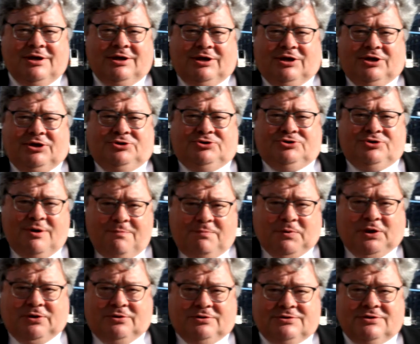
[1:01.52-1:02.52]

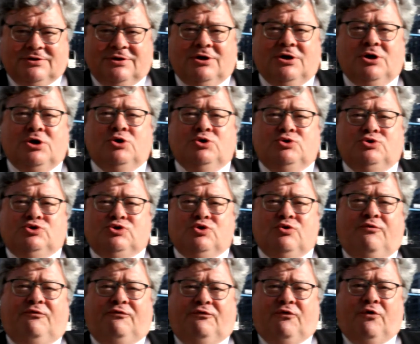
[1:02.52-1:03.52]
contribute
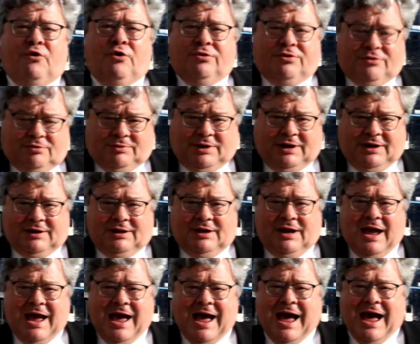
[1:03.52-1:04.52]
to furthering
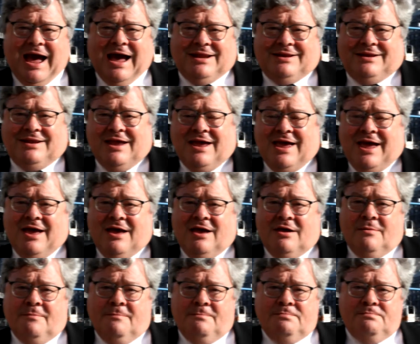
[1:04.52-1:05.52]
and
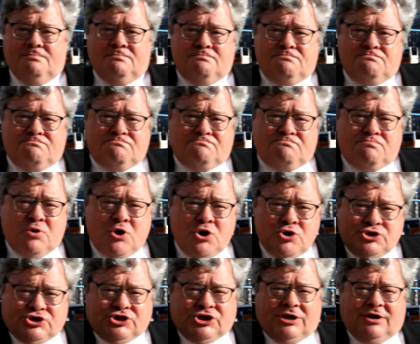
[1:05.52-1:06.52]

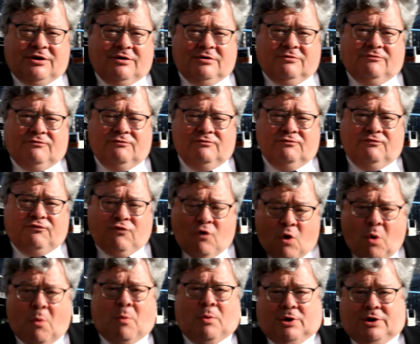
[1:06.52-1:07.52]
pushing
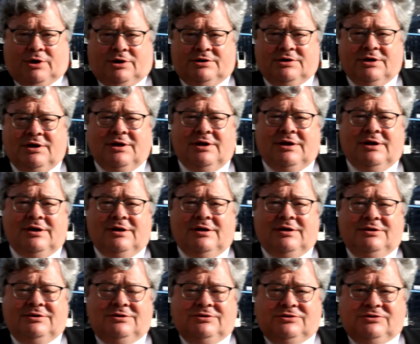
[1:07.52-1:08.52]
forward
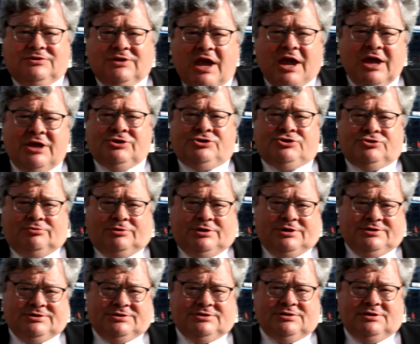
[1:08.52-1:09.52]

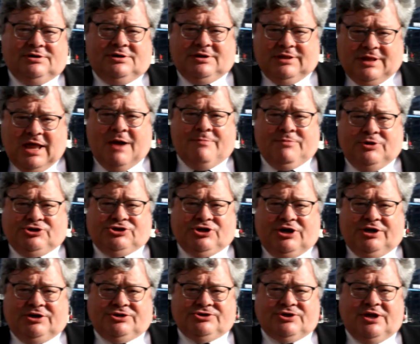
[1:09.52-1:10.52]
dangerous climate
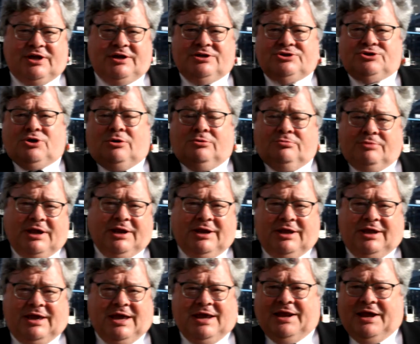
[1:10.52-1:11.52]
change that is already
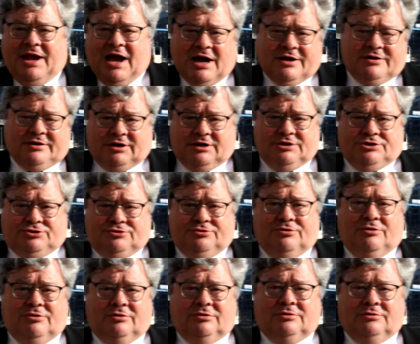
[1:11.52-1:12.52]
getting out of
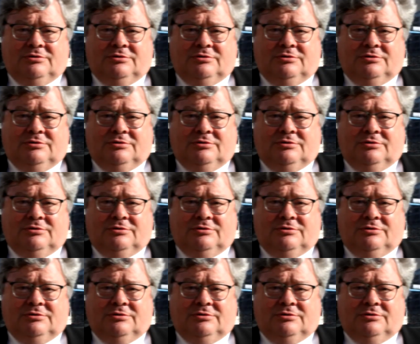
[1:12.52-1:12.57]
control.